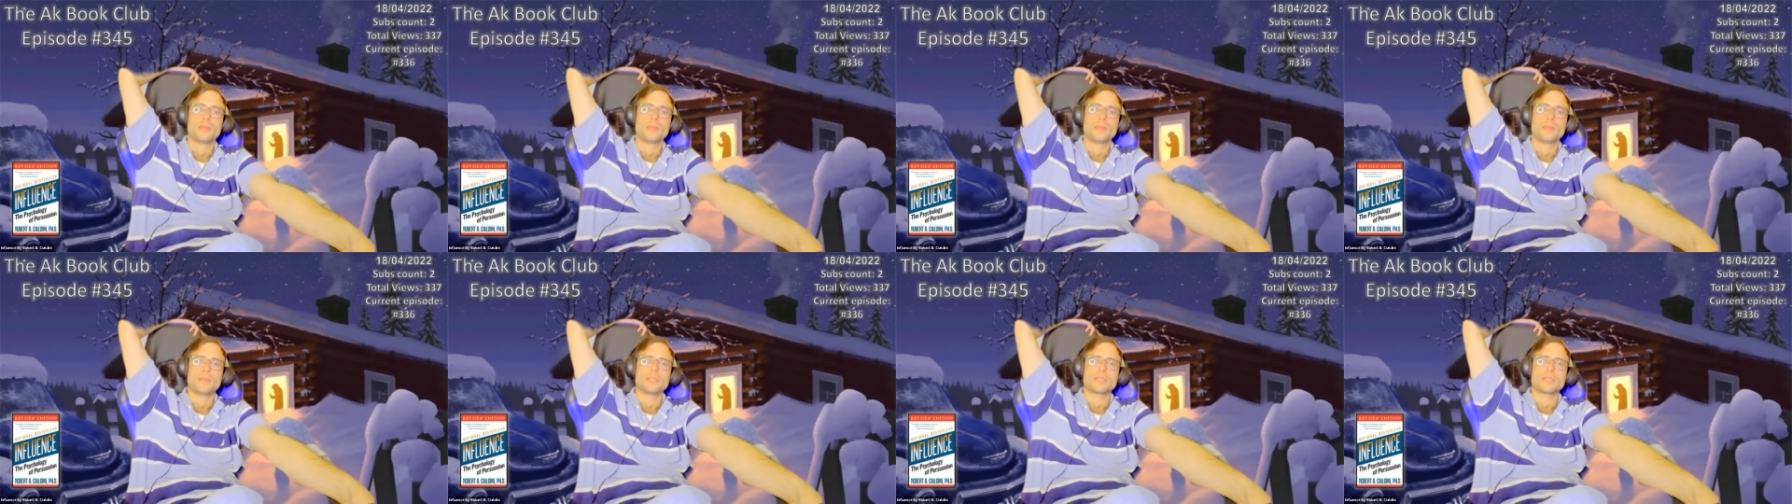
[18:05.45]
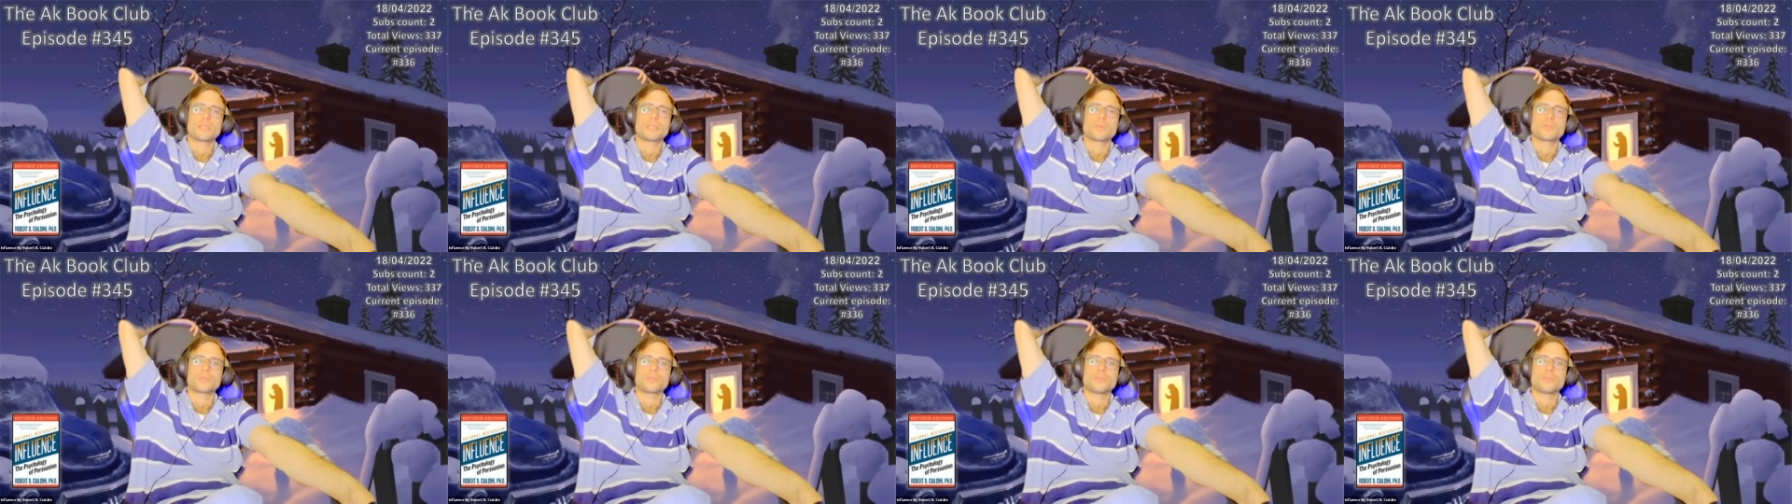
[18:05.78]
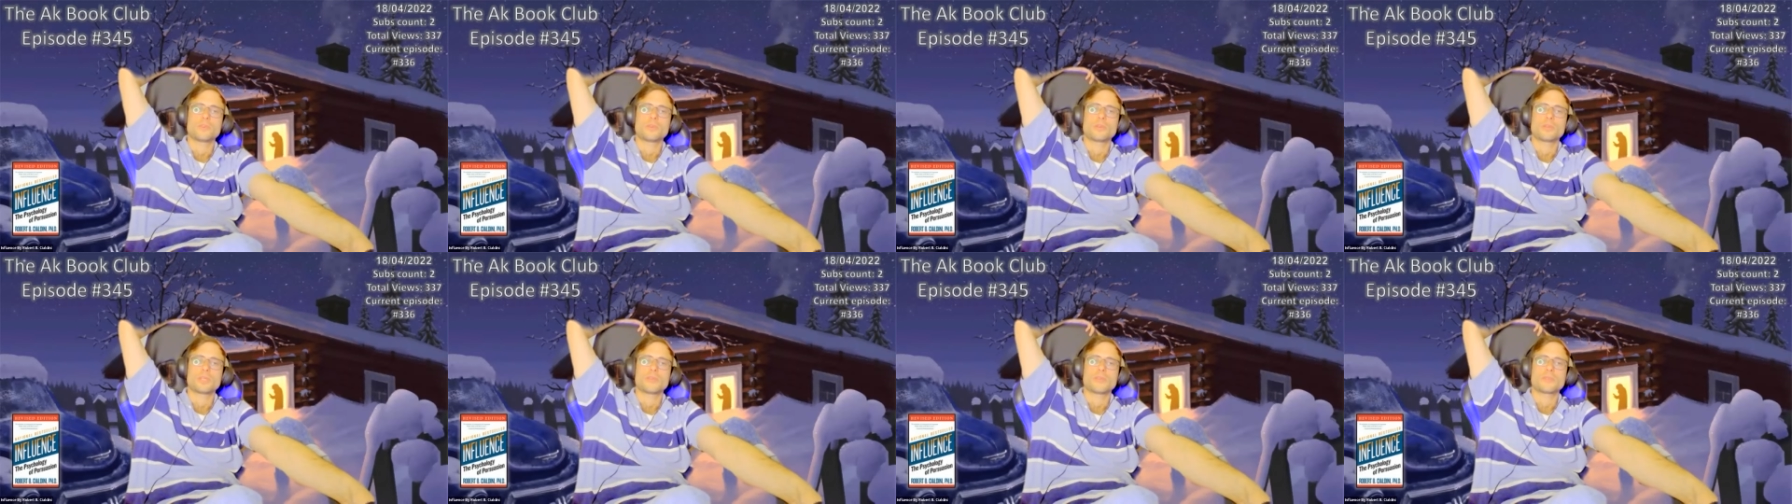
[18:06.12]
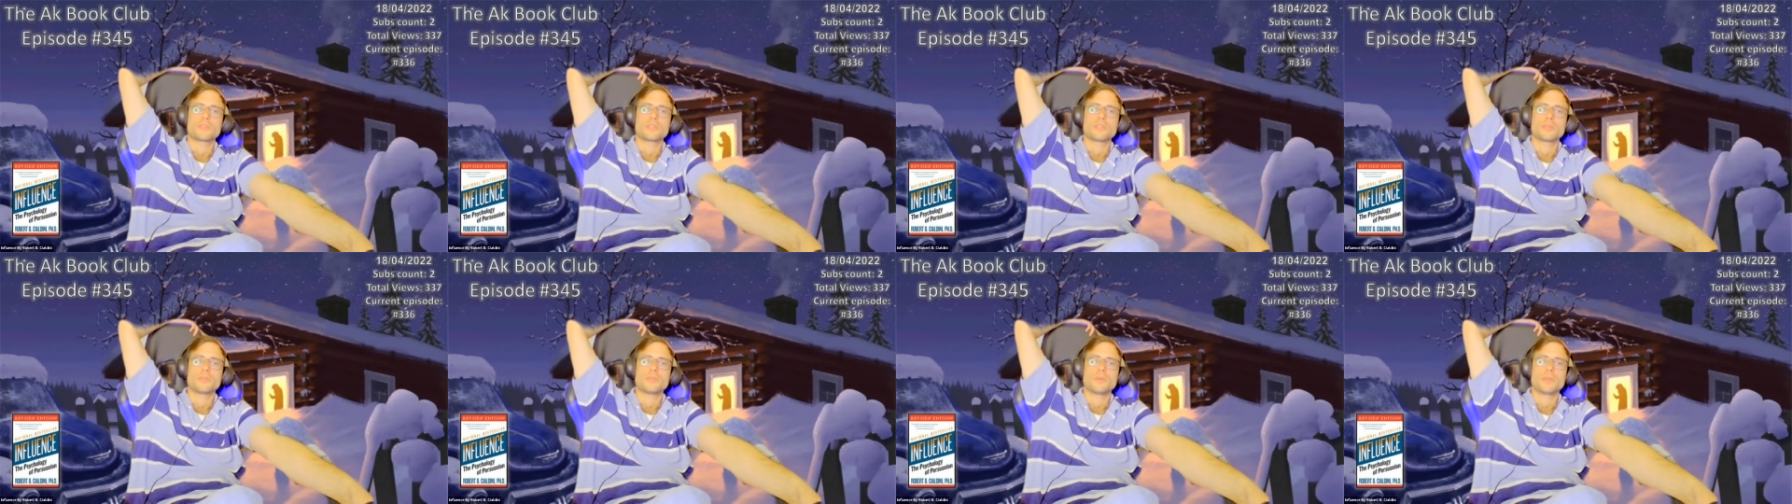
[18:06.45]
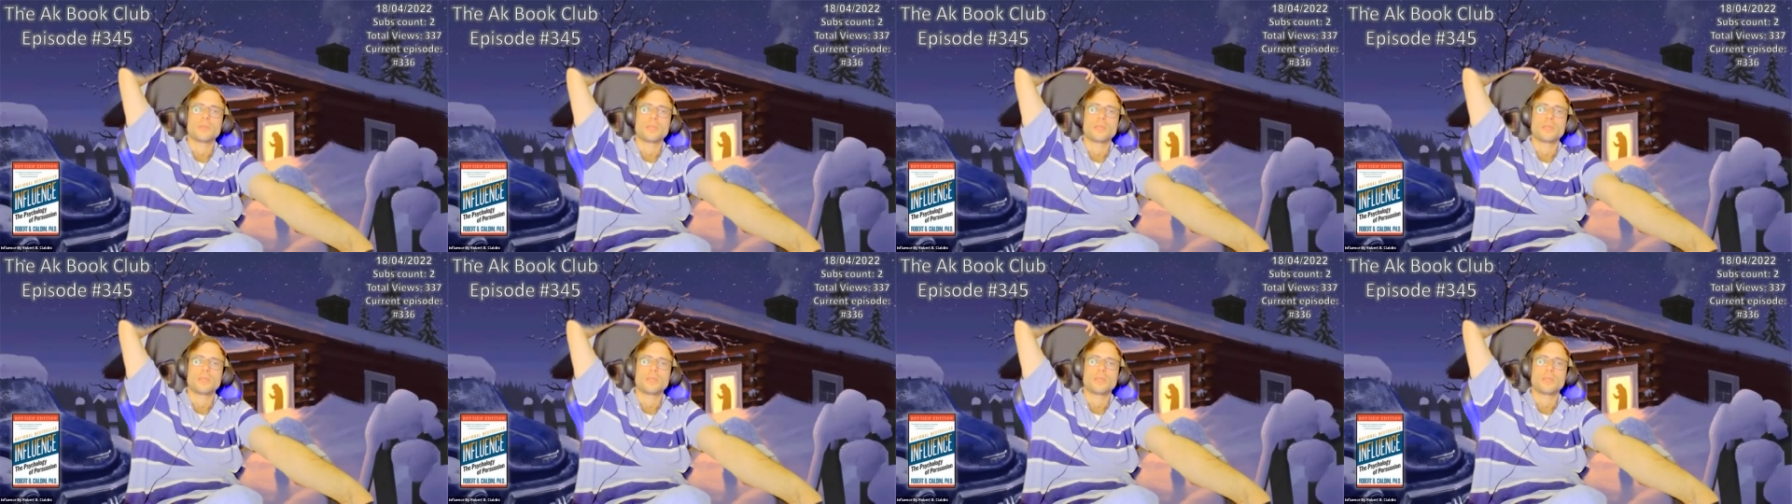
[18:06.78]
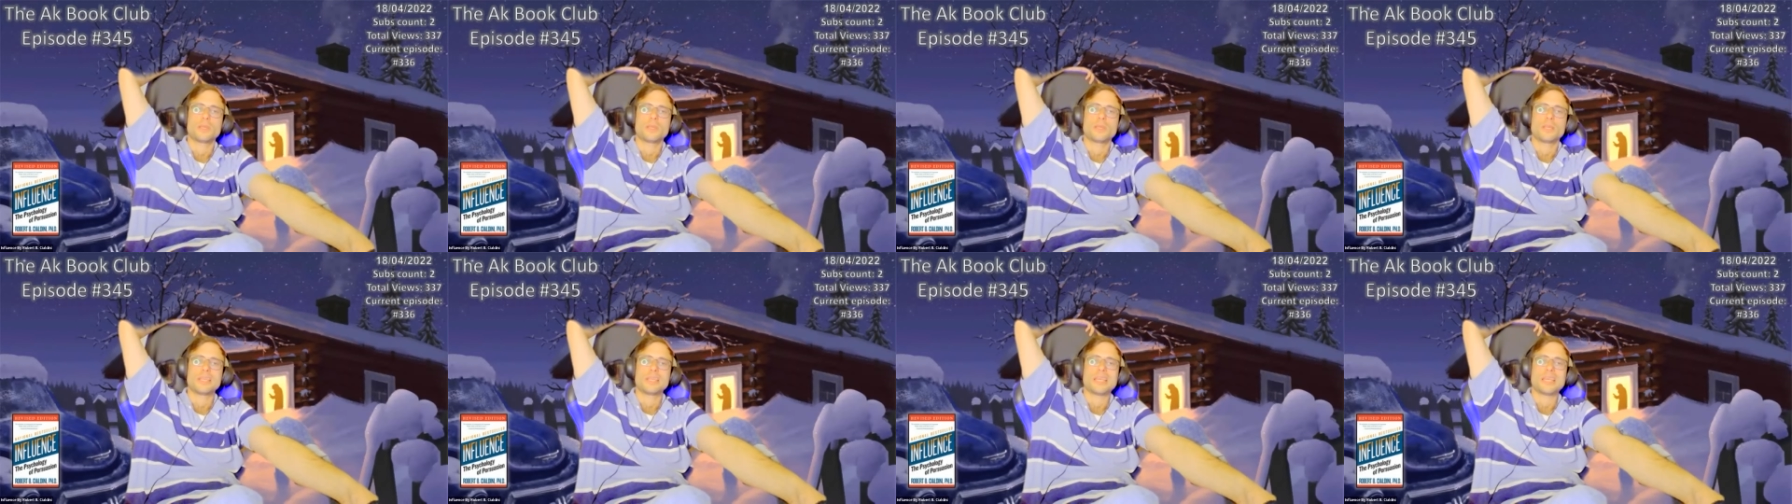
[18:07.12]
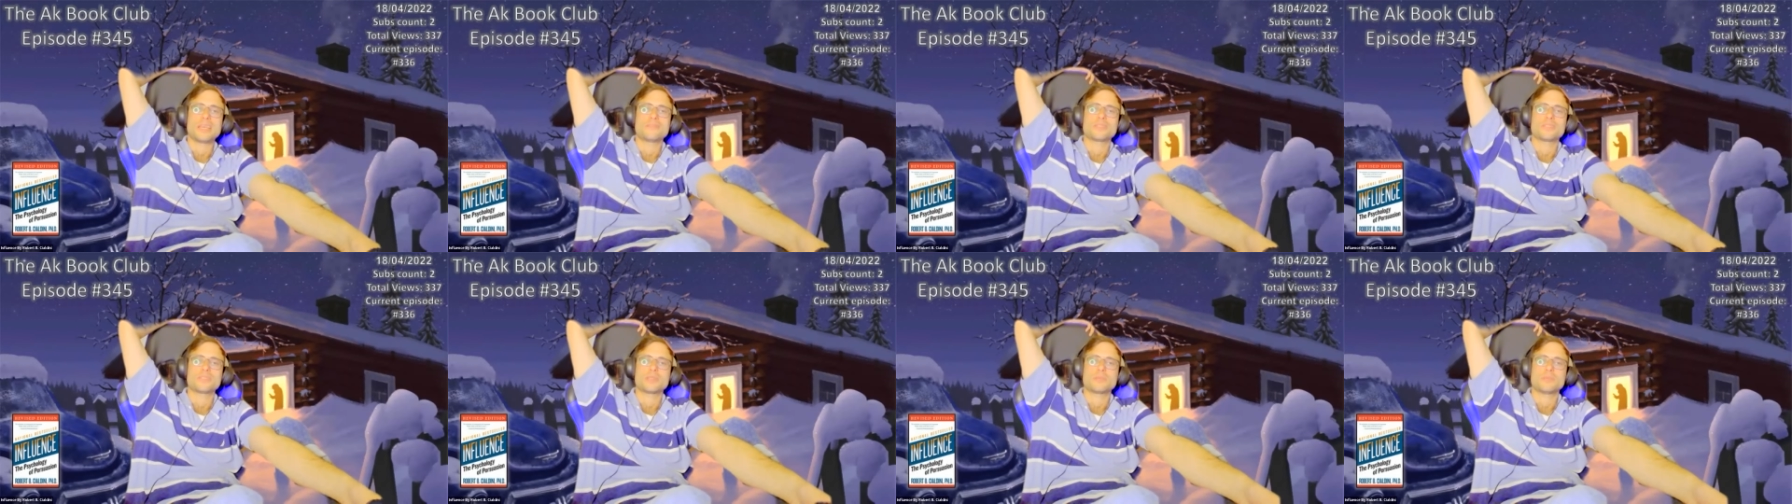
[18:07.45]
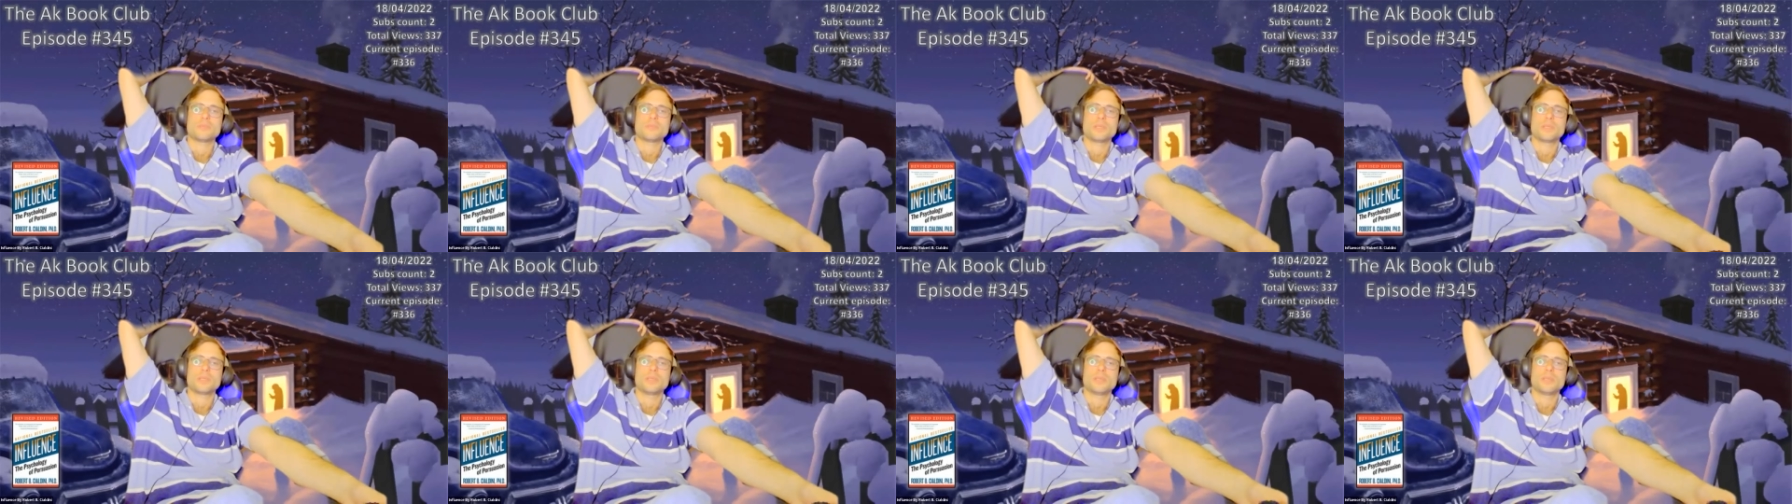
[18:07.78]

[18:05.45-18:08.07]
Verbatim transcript: The interviewer gave them